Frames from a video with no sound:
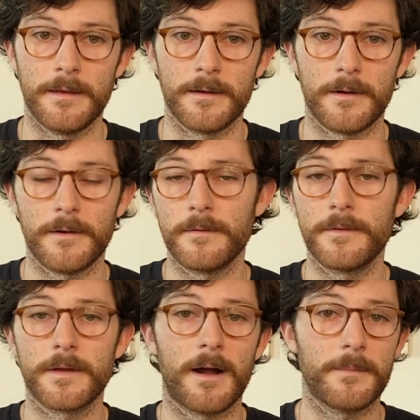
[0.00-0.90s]
all of
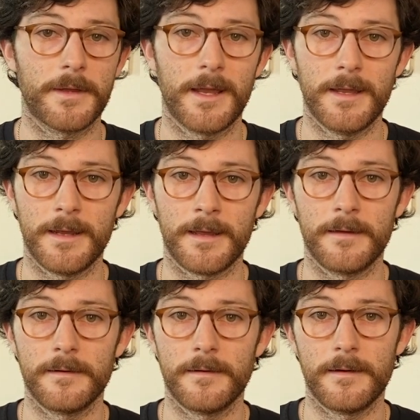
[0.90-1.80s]
the complicating
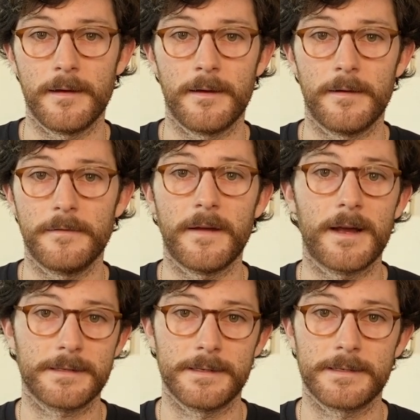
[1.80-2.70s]

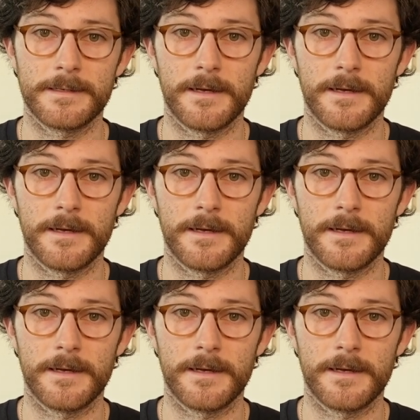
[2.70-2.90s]
facets